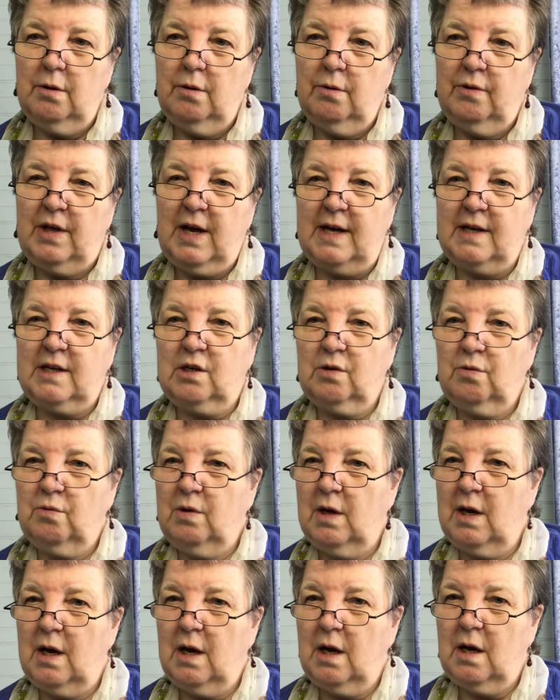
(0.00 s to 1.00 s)
that
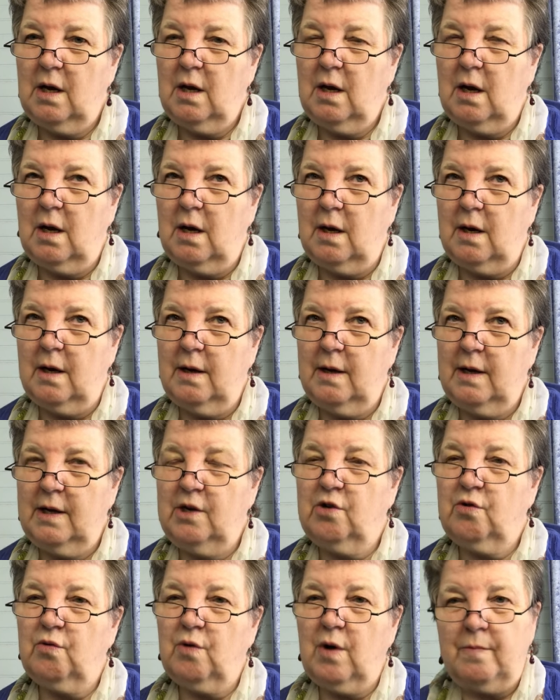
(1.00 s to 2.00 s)
to uh,
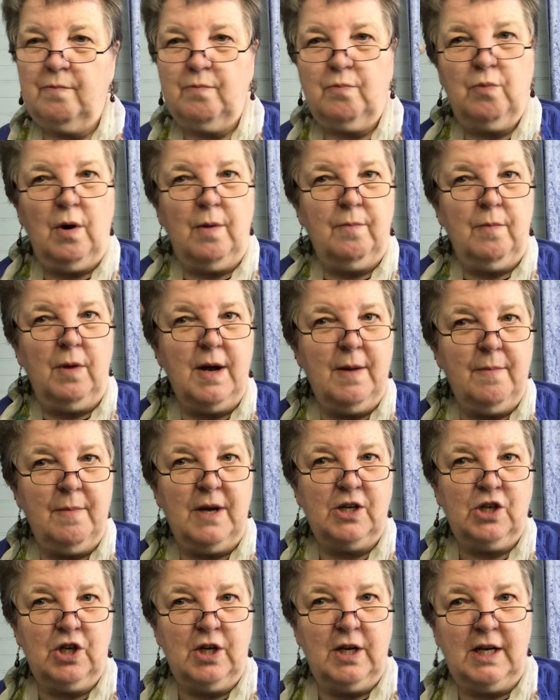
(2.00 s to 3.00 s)
interrupt what my
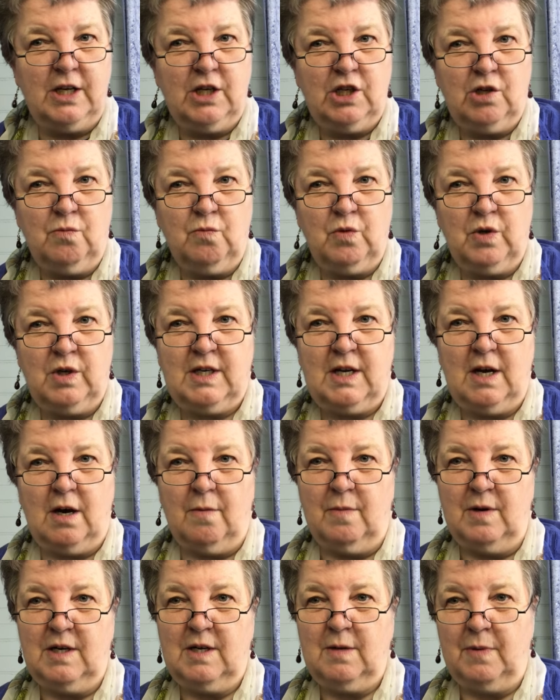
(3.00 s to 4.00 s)
imagination would tell
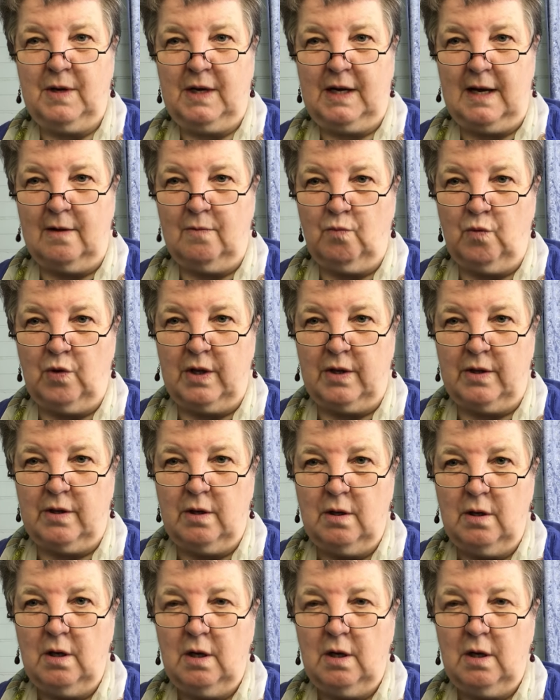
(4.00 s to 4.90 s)
me to begin with.